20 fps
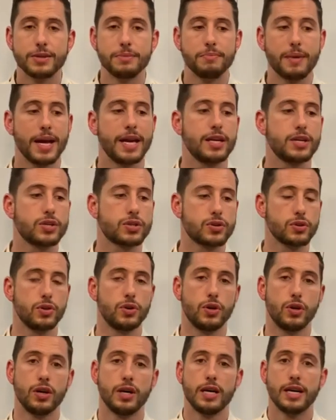to make
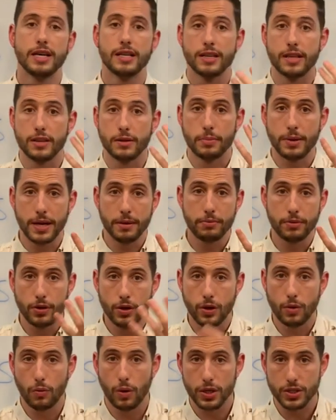sure that the
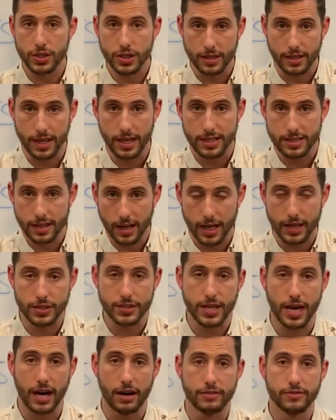people who are watching this, like
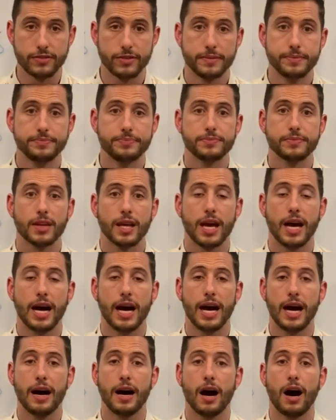yourself,
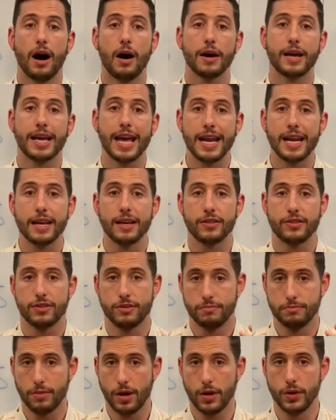uh, are
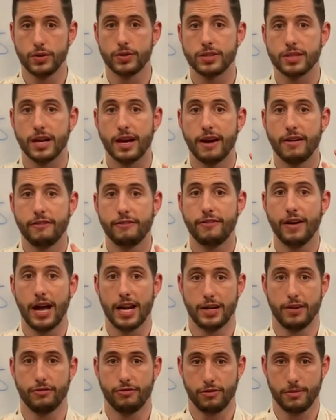getting the most
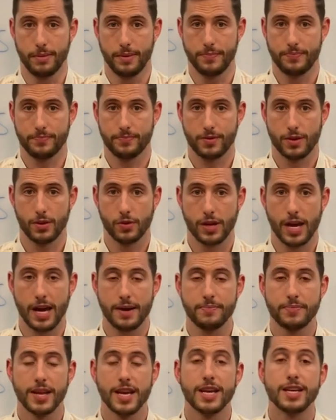value from it.
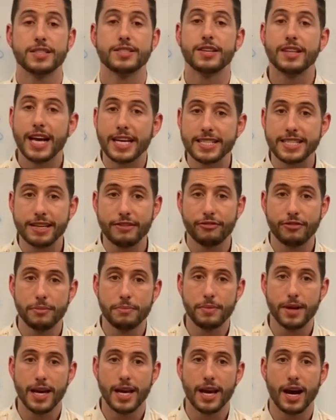Okay, so that's it
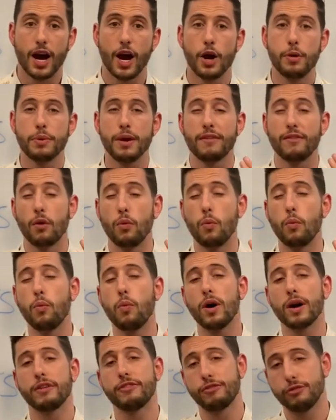from me. I hope you have a
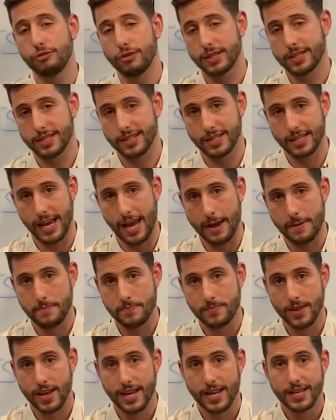wonderful rest of the
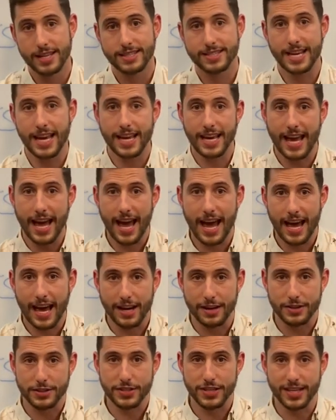day. Take care,
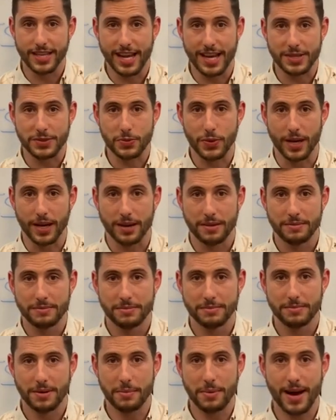and I'll see you next week.
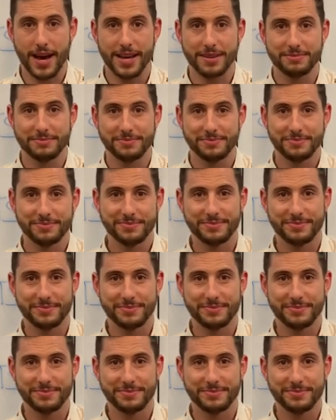Bye bye.